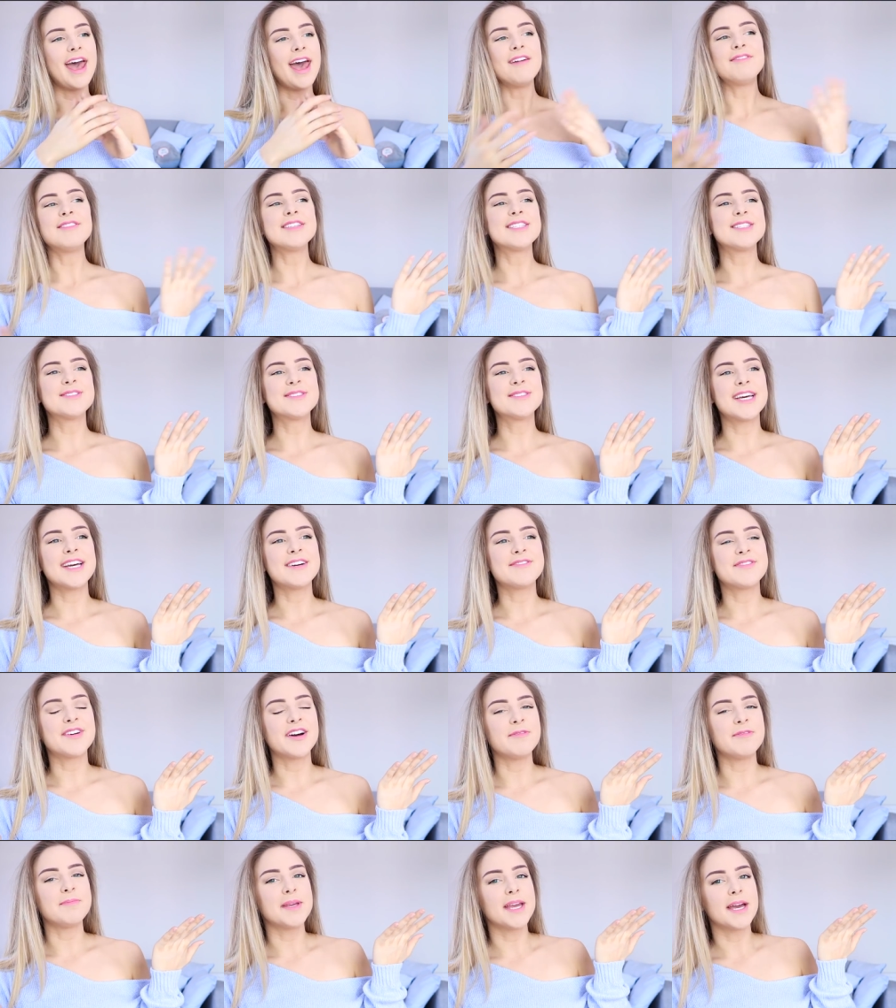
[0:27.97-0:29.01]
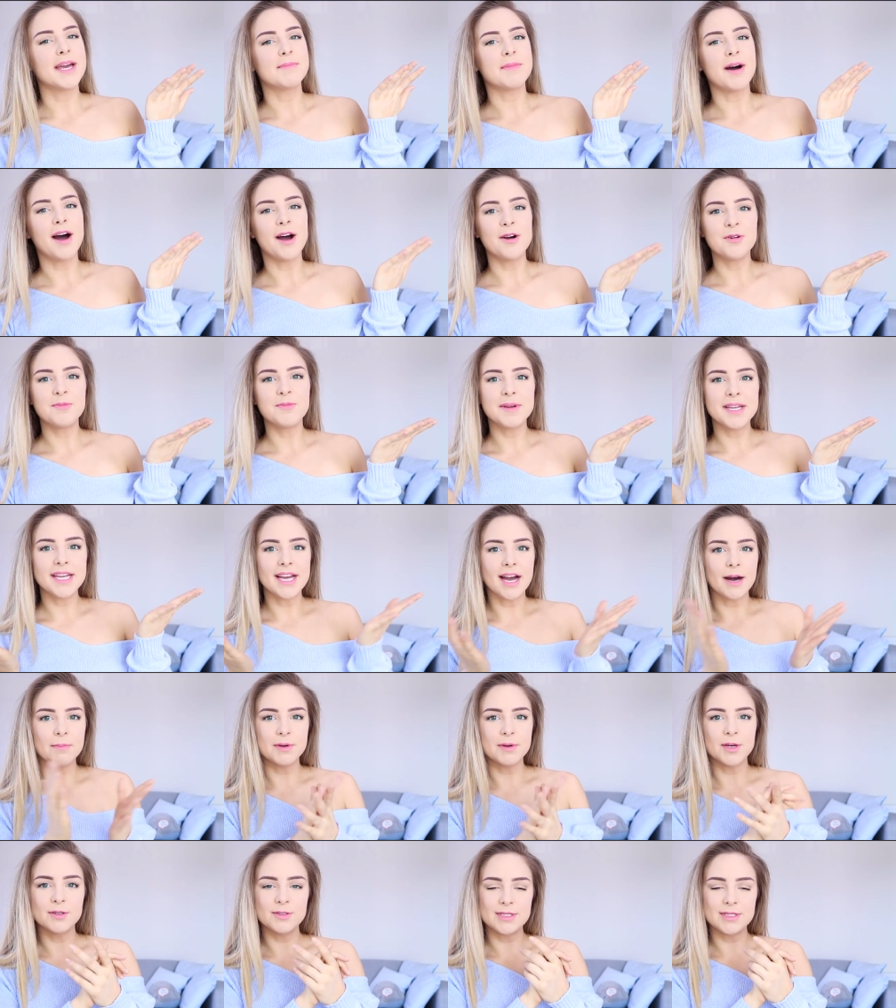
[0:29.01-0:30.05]
every single day at five p m I will be
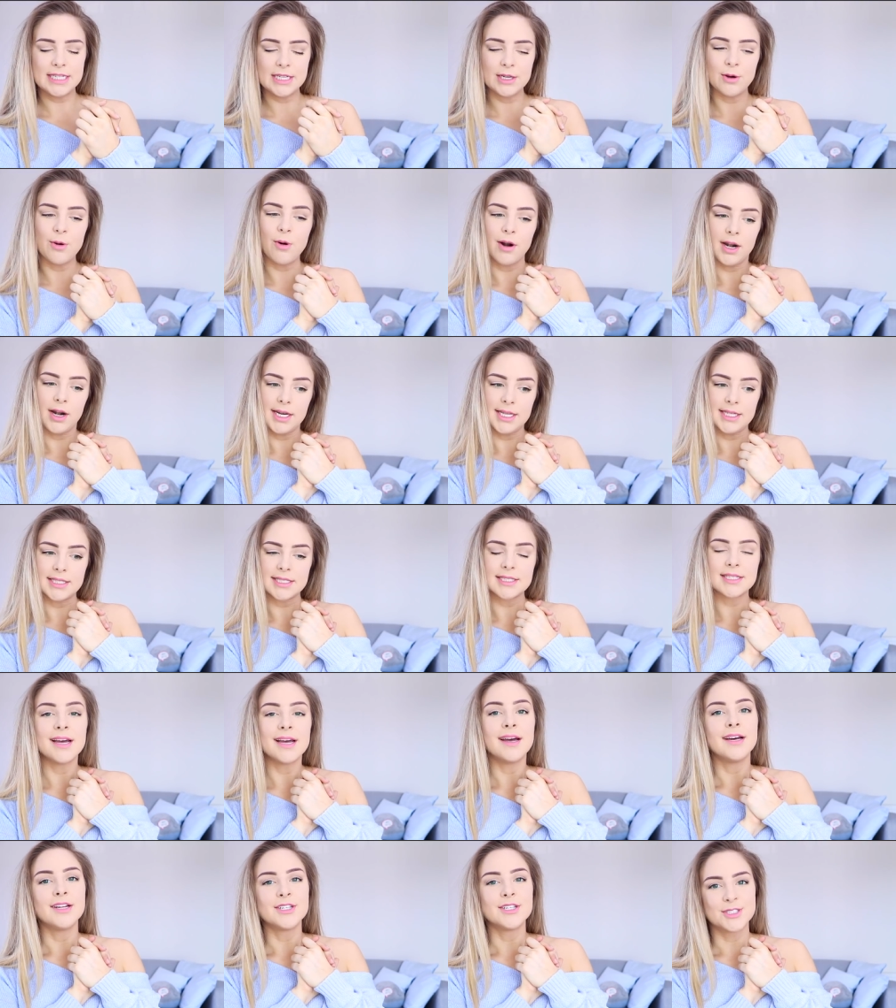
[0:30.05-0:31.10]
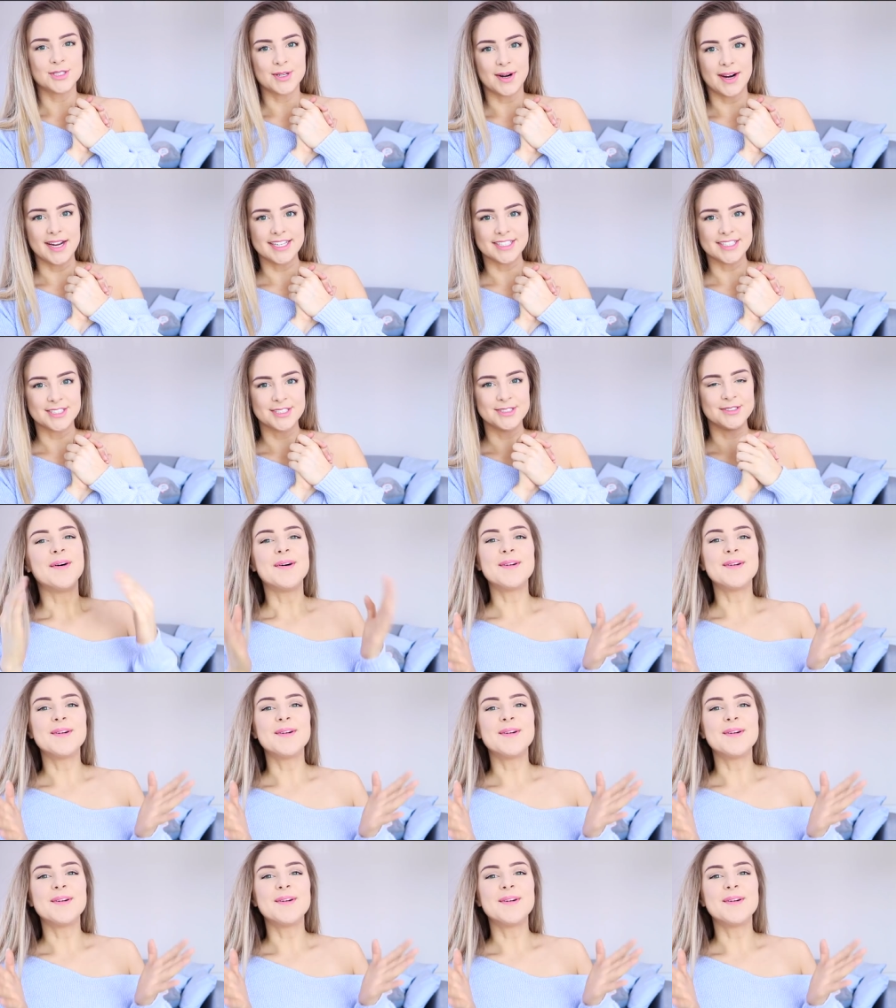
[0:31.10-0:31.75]
uploading, or at least trying to.